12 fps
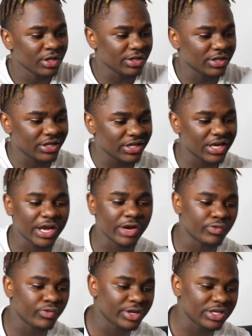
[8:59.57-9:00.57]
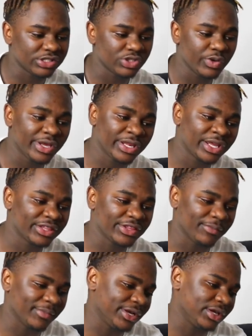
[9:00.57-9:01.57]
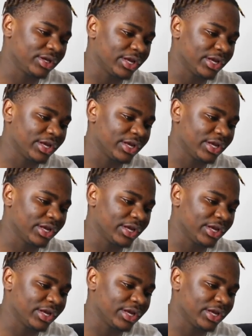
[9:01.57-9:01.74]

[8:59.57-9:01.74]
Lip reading: the nigga in red is doing nothing, my nigga.